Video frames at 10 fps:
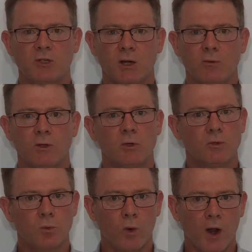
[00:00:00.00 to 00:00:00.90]
shared with
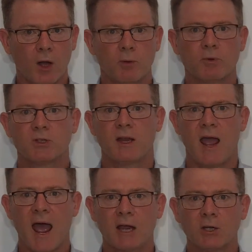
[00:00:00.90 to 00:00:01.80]
you is
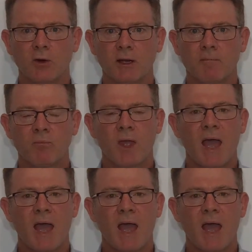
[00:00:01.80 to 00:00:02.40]
100% accurate,